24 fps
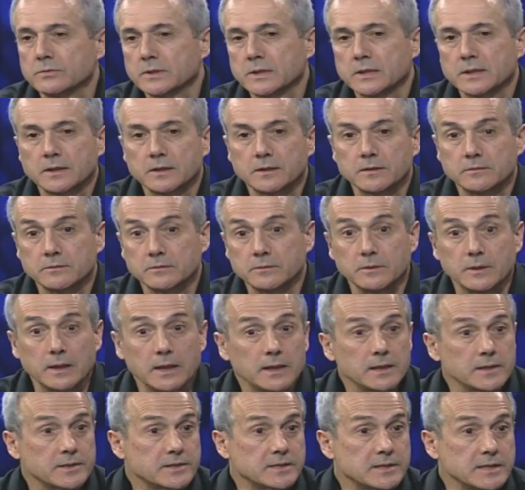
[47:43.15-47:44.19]
uh,
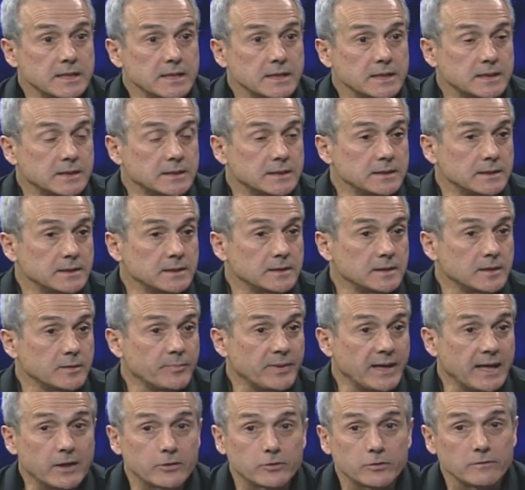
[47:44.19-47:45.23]
well, seek uh, the
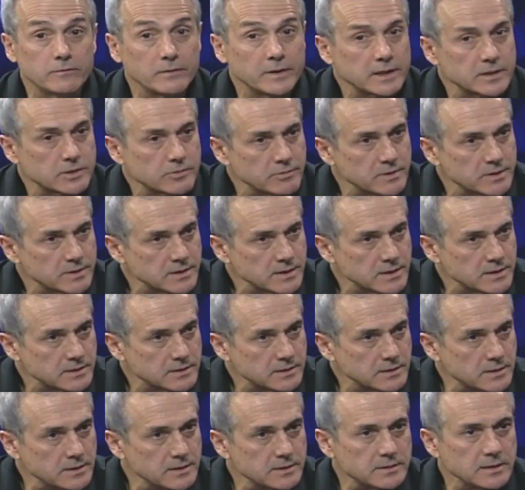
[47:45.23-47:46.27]
path of least
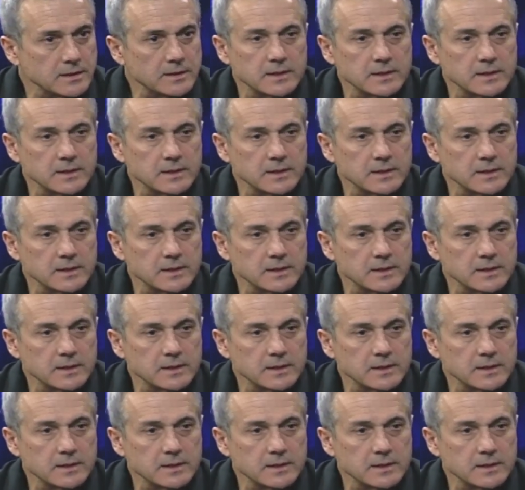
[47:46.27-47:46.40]
resistance.